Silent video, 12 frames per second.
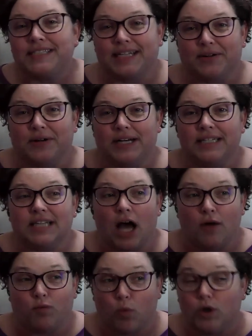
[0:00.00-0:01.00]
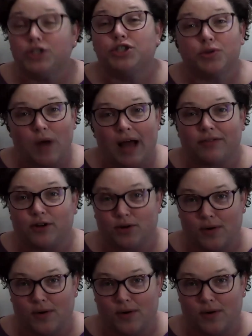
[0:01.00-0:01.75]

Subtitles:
series of would you rather